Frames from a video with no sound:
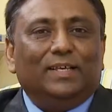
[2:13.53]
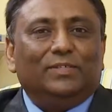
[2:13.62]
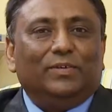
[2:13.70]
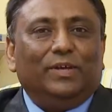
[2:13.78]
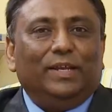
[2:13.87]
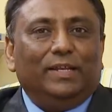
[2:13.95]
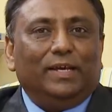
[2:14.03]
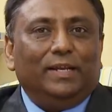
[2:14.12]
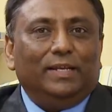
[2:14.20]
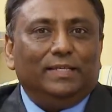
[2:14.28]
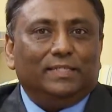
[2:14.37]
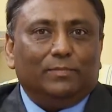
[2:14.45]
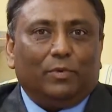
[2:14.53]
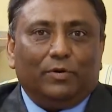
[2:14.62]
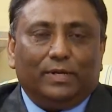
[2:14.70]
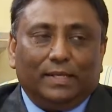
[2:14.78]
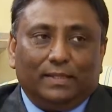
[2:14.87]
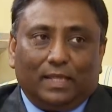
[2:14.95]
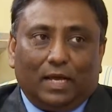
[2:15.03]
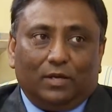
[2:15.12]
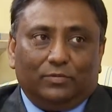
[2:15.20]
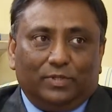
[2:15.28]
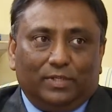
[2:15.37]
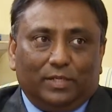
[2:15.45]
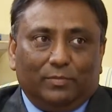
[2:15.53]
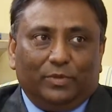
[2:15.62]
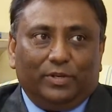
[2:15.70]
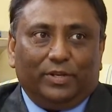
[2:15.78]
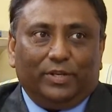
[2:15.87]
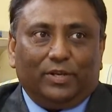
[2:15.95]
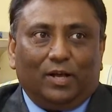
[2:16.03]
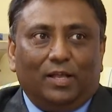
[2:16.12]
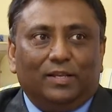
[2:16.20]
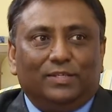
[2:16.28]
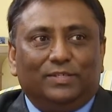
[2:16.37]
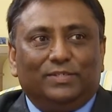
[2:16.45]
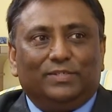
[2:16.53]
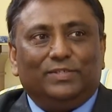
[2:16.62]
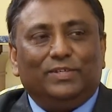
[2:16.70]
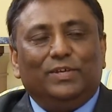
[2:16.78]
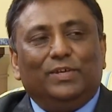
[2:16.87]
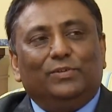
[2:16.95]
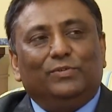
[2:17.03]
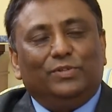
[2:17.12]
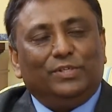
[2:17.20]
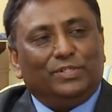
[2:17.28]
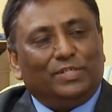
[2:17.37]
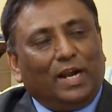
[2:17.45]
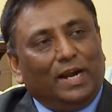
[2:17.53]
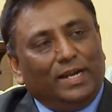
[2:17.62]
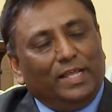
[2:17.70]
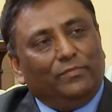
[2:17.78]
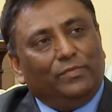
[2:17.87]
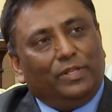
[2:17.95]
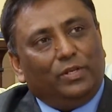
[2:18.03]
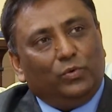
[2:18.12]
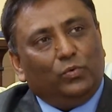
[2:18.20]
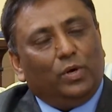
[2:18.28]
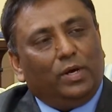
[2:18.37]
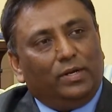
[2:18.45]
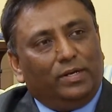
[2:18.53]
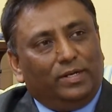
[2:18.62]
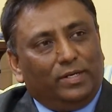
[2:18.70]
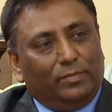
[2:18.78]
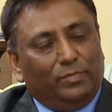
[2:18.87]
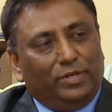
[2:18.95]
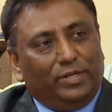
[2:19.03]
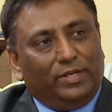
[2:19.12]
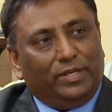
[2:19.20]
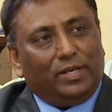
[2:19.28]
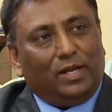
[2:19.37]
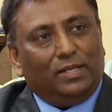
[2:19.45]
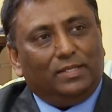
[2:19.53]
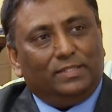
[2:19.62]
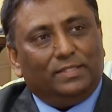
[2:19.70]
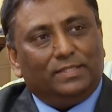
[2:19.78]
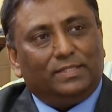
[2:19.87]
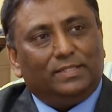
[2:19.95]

So India needs about 10,000 community colleges. So they're starting with 200 community colleges.